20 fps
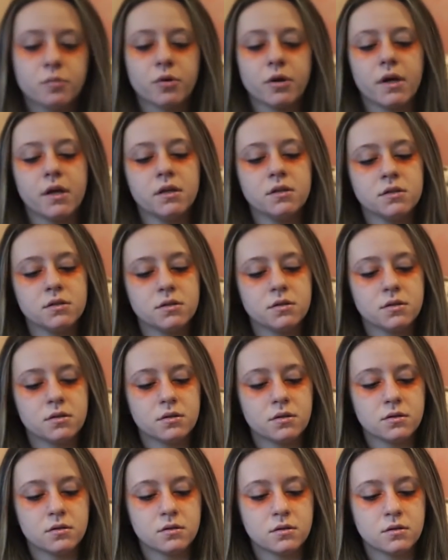Brandt.
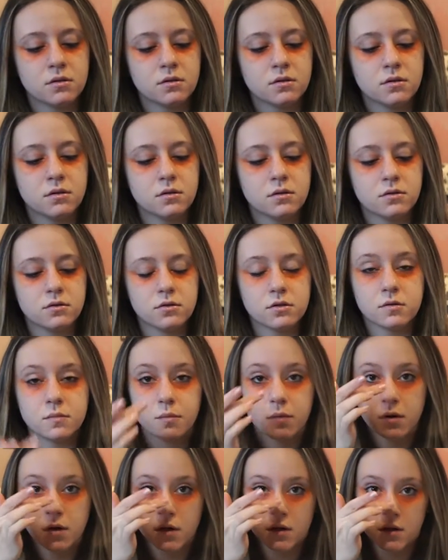
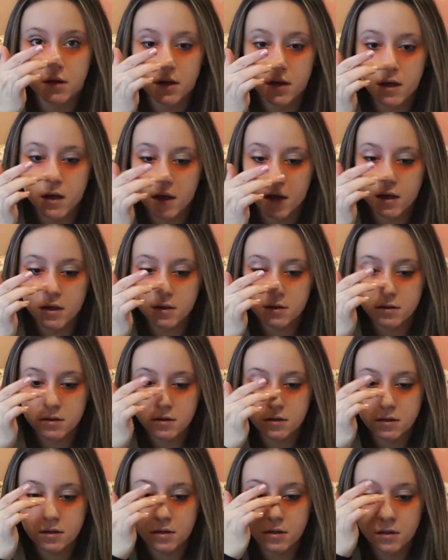Just putting that.
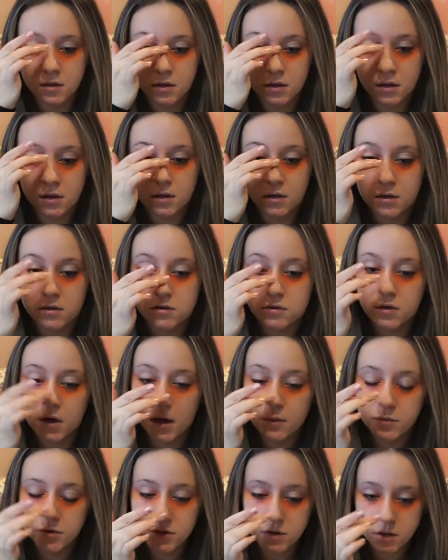So
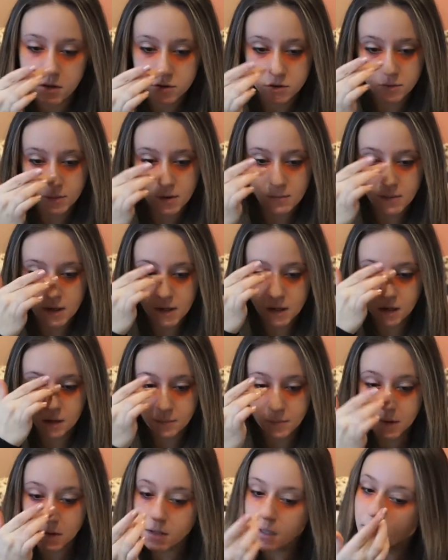now I'm just going to do my
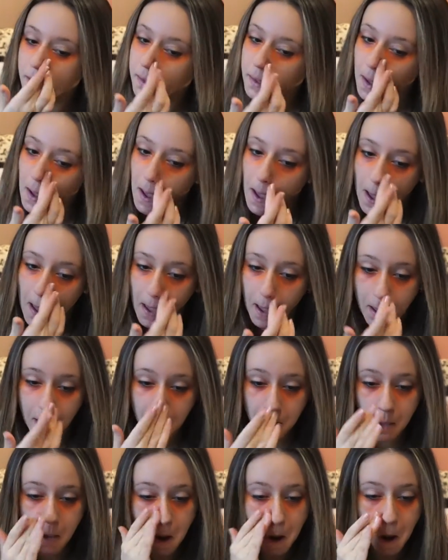makeup like
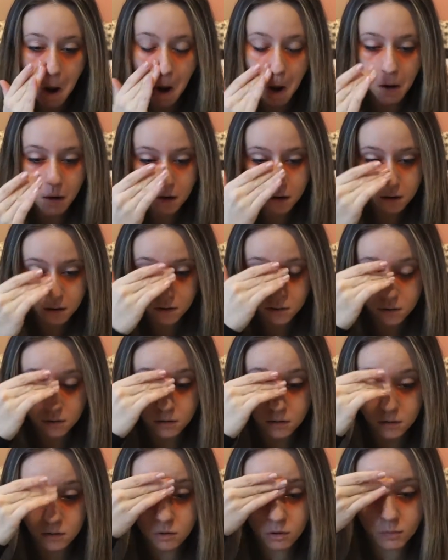I
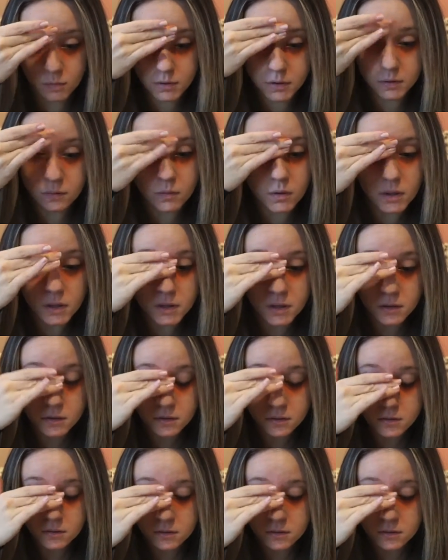normally would.